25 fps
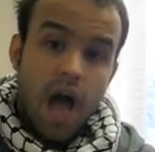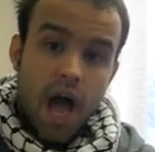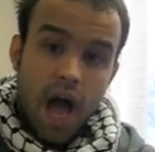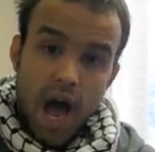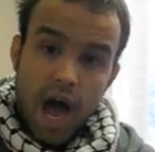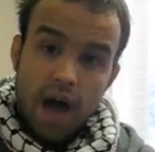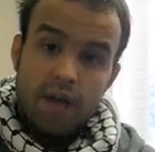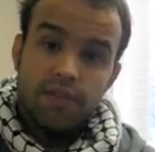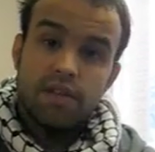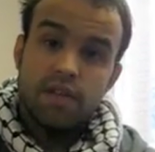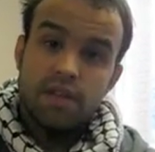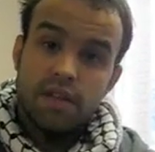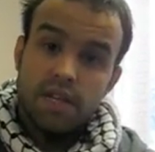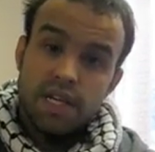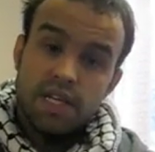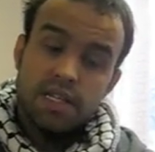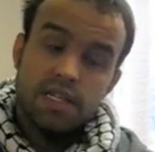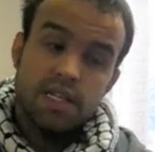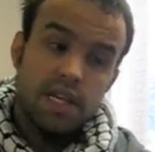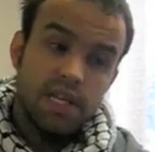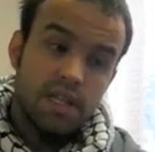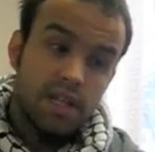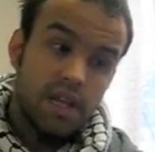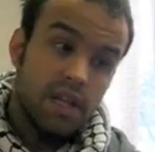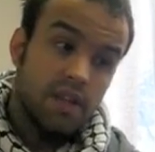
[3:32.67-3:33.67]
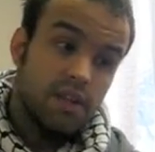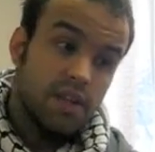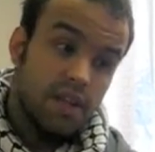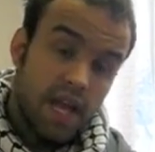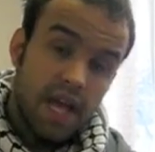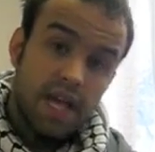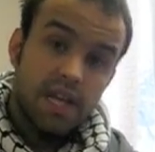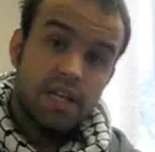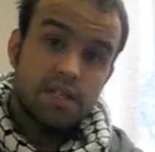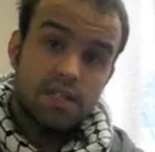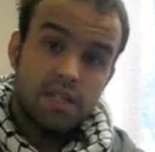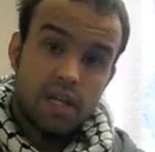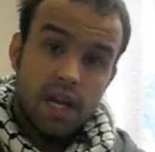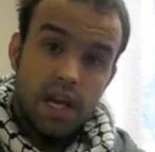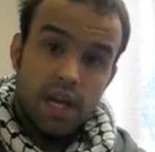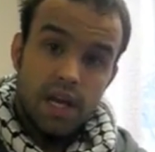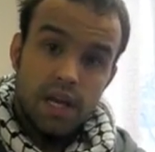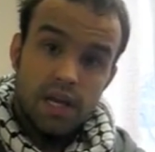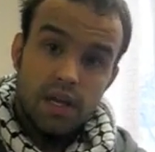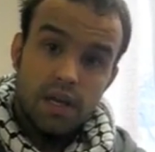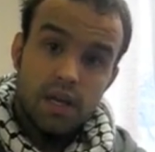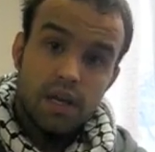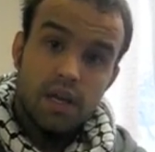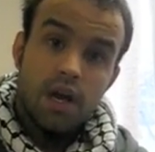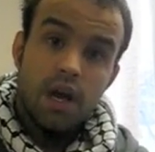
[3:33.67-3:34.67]
After this, the next
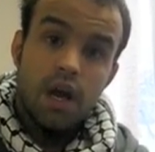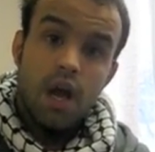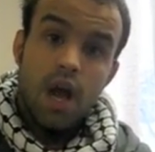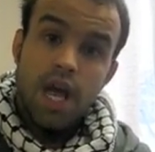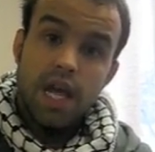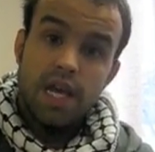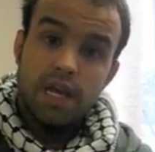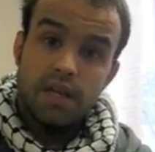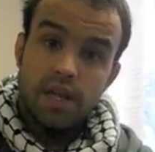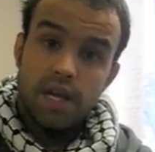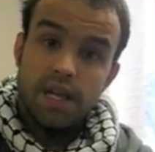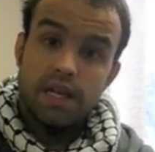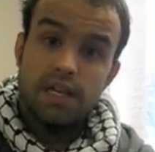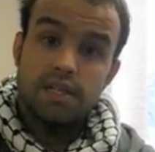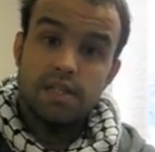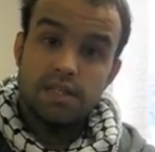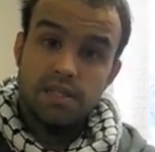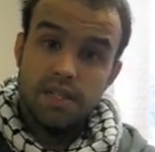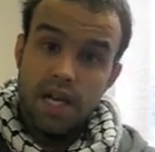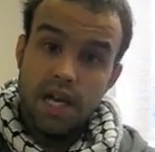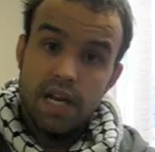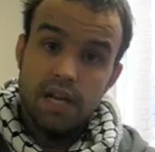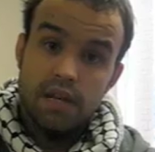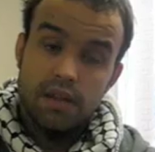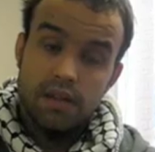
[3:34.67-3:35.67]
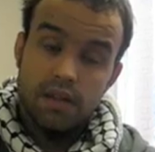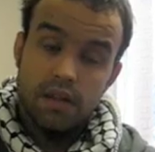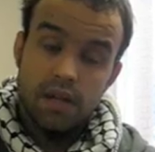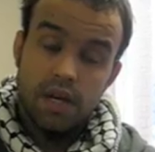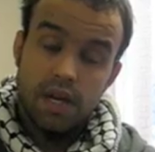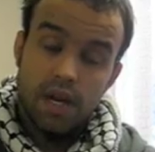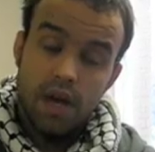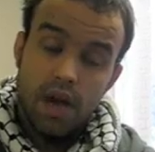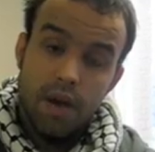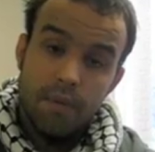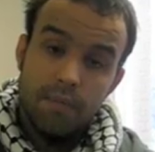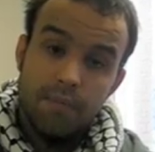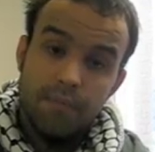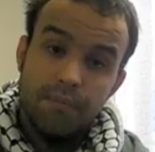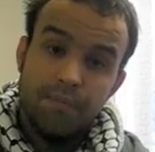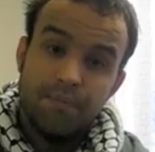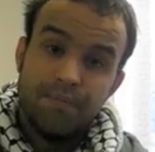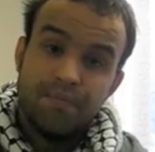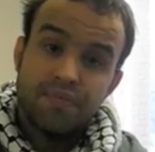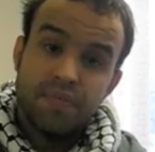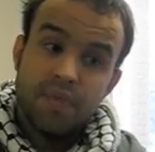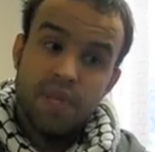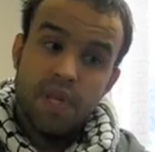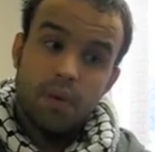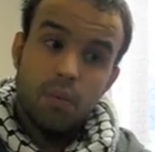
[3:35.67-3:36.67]
day, he then said that
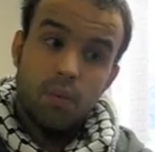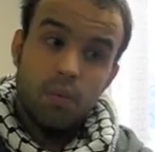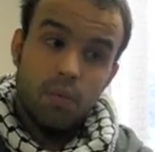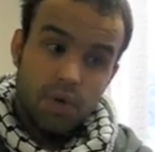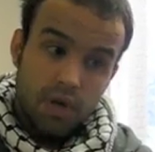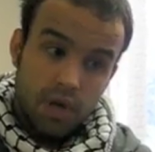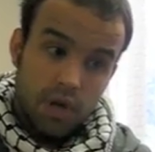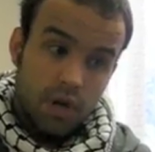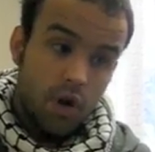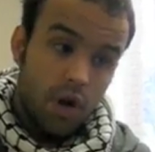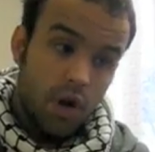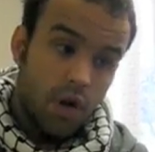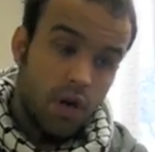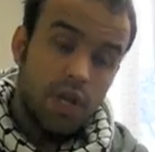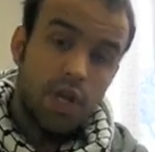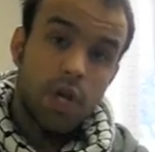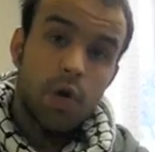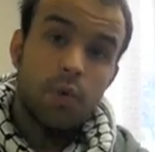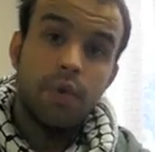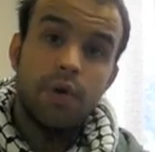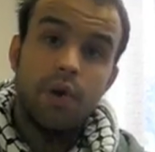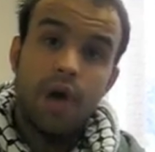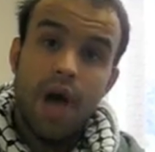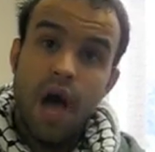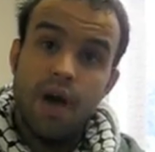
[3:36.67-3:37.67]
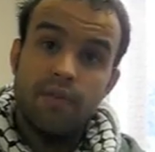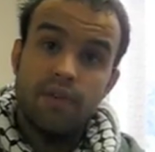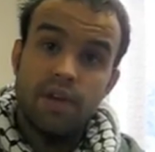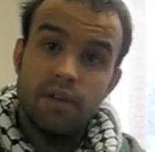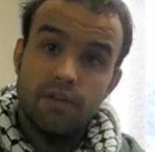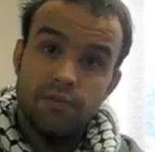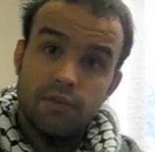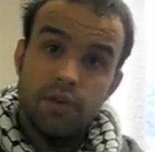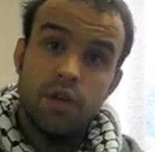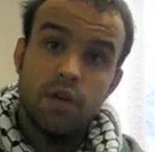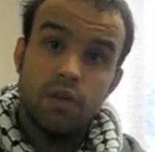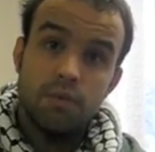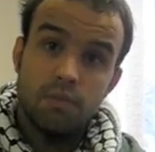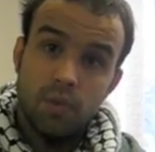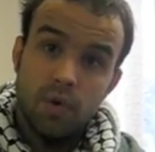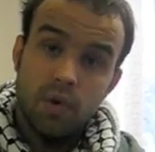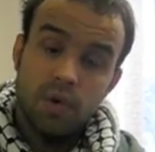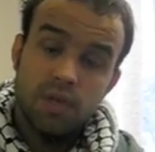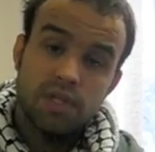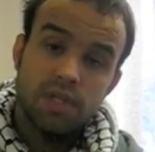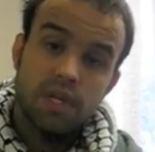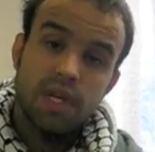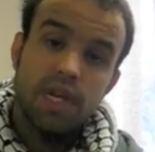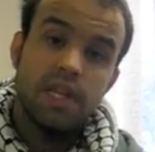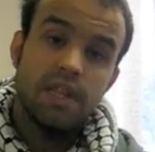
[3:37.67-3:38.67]
not only could we not have any food and
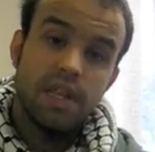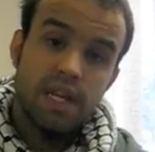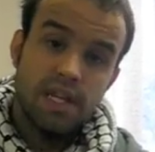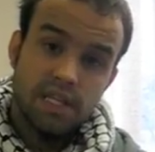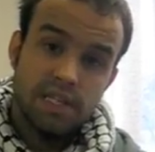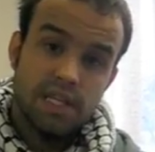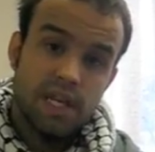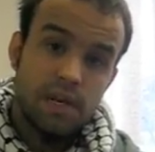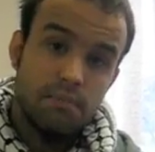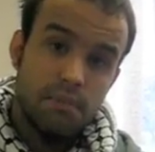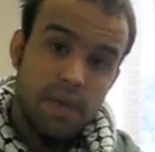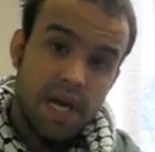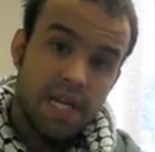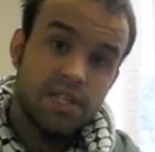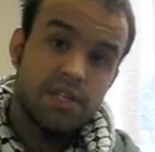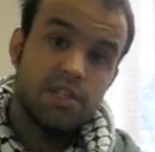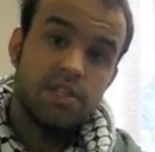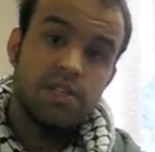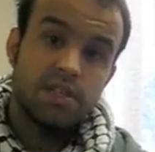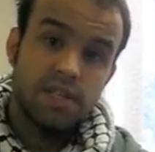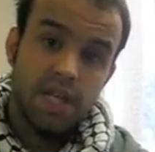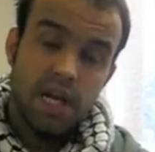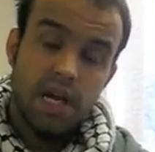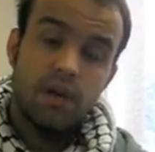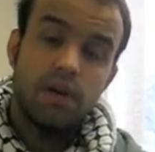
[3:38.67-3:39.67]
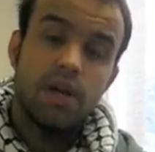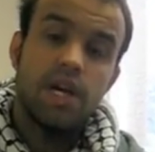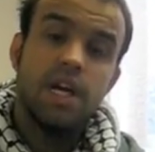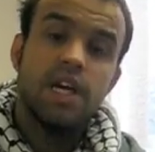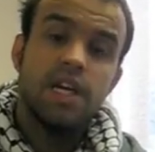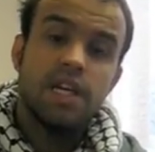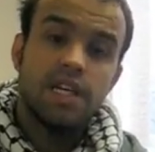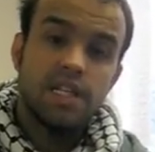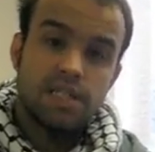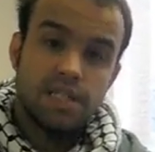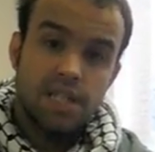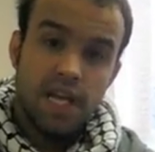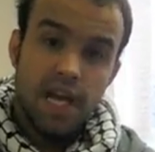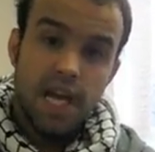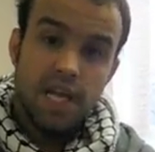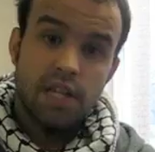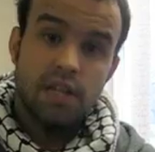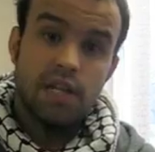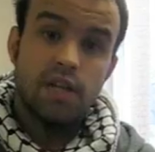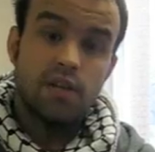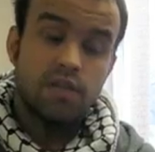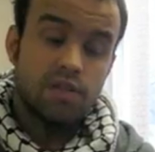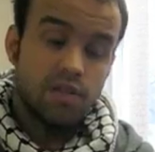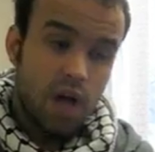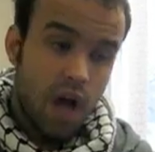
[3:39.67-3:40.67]
water, he then sent messages out saying that
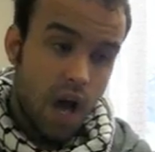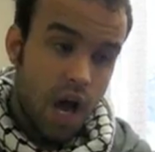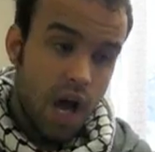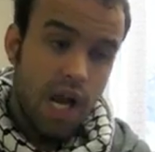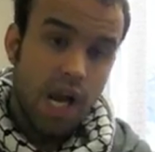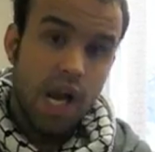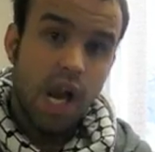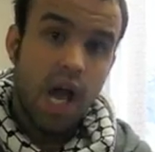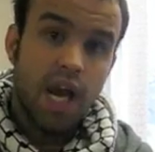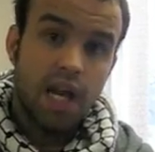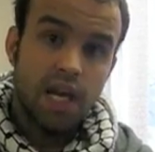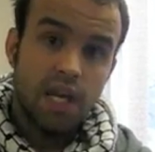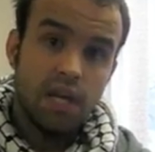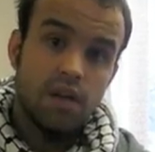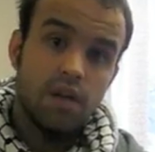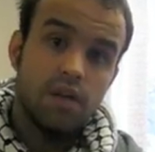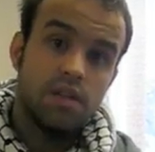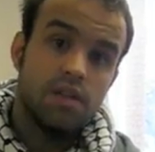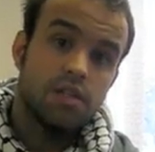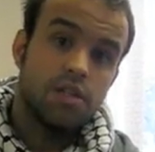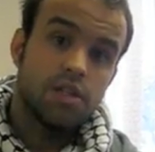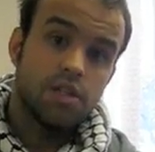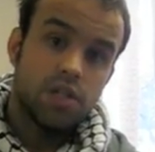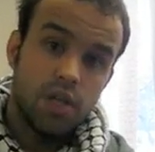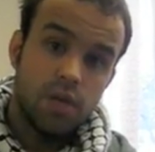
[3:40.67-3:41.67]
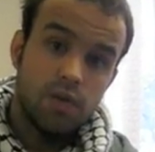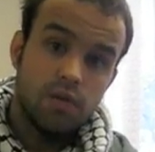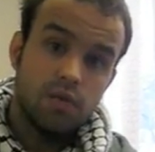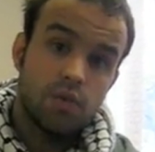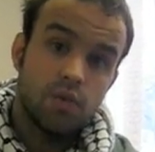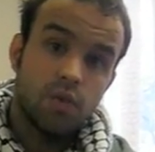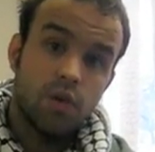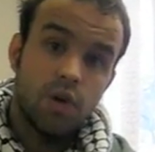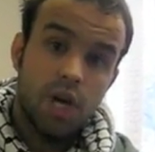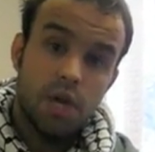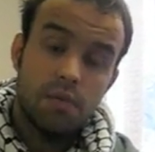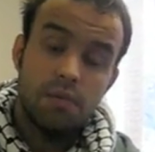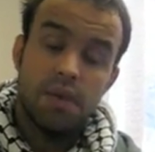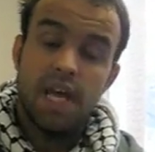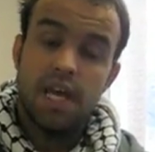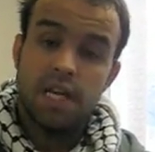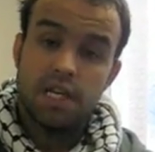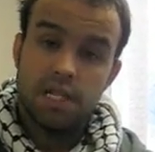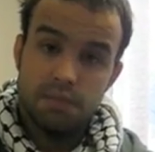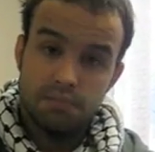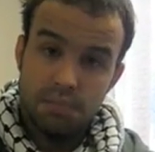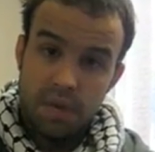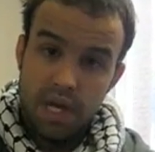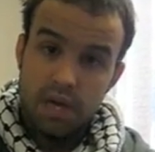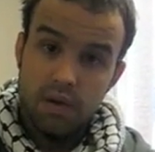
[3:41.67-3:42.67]
it was a high likelihood that students were going to be
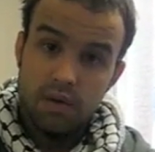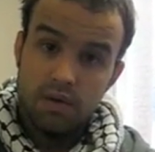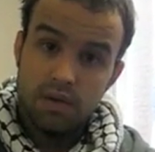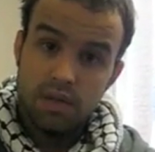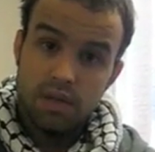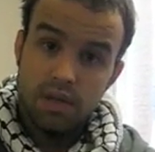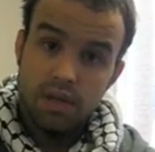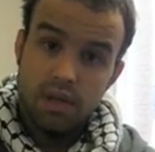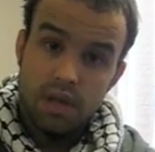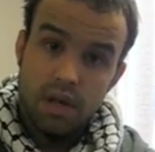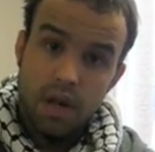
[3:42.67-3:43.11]
expelled,